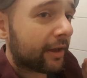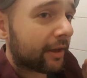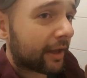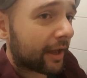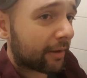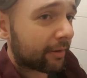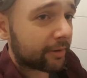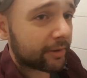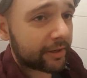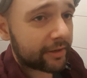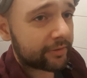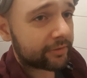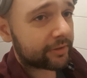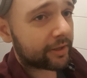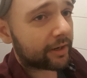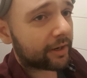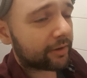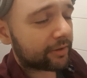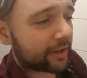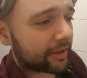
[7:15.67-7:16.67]
And
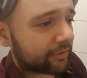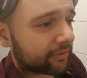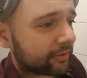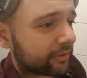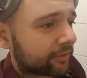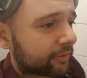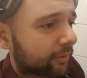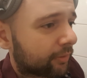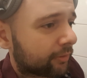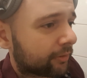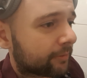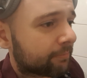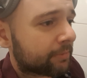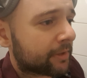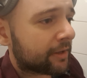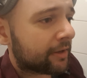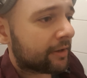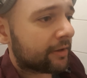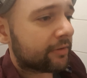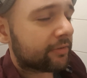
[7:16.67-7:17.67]
instead, I actually told her,
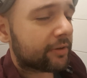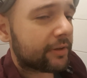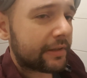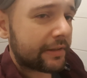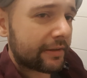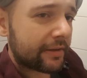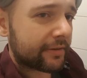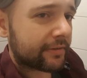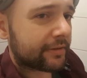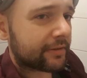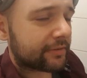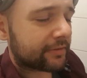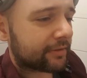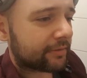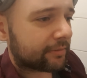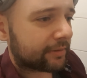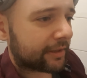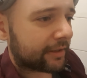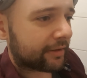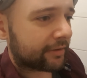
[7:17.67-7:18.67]
see, this is
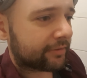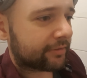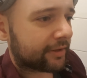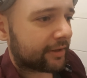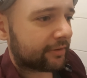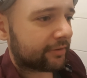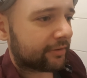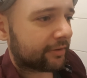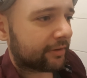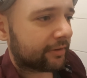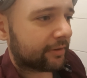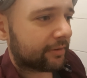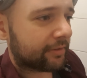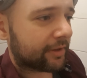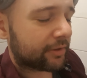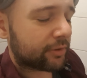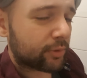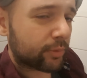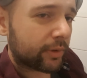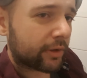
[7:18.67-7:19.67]
the realization
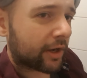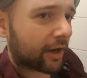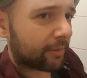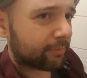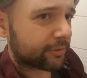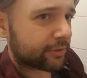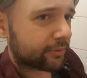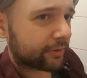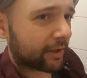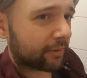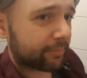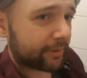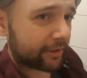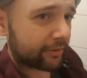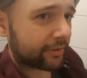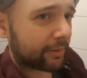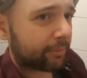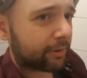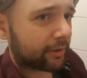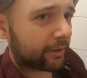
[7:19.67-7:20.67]
that you will come to now,
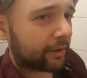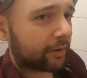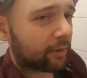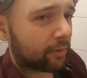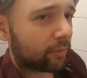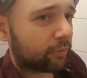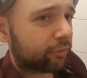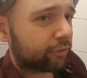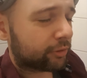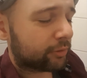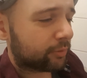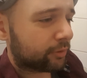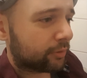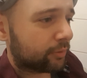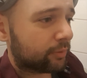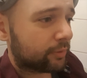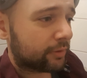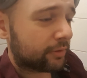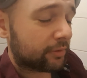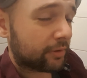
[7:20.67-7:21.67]
because I'm going to go through
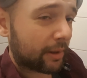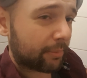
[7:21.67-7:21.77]
you.